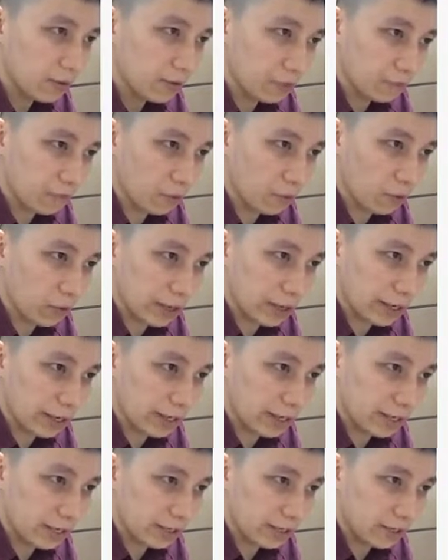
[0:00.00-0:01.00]
for
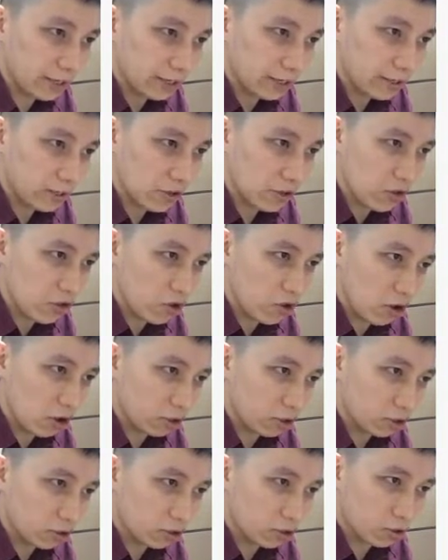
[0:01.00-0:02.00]
a
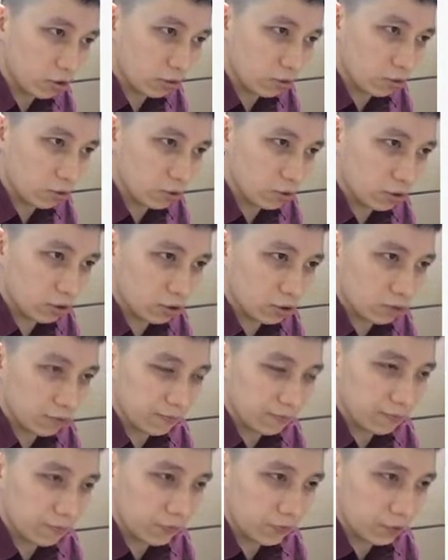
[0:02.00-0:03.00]
not so good
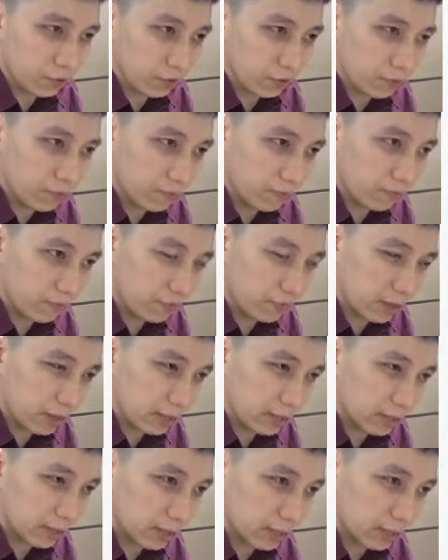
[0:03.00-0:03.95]
tube, let's say